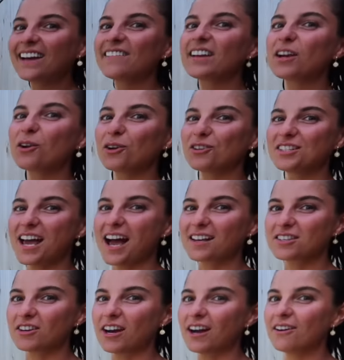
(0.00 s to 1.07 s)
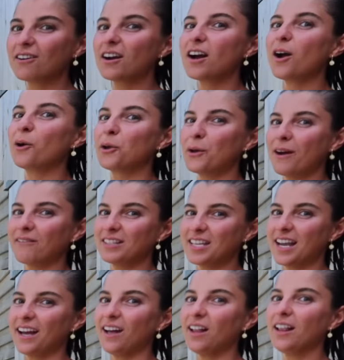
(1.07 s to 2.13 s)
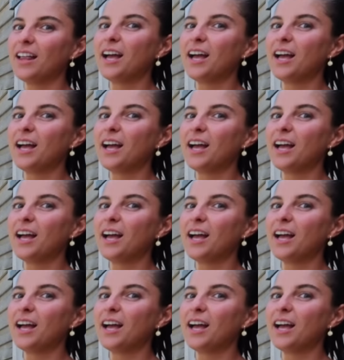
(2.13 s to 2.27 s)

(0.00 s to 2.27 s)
I'm like, oh, your tags are out. Oh, you have a tail.